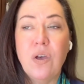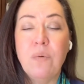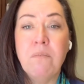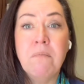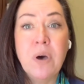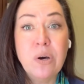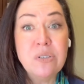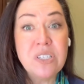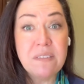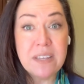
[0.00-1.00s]

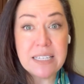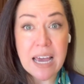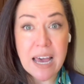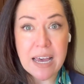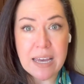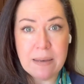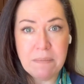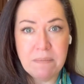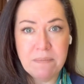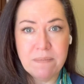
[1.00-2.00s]
Most of the
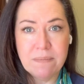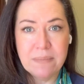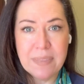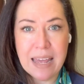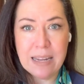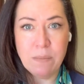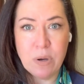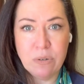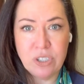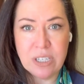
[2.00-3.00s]
time, that
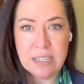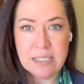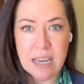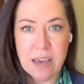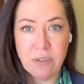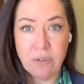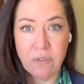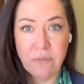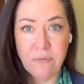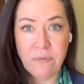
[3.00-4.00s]
emotion is
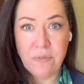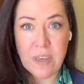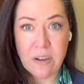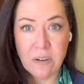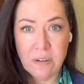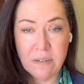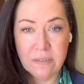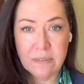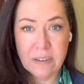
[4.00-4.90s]
either fear,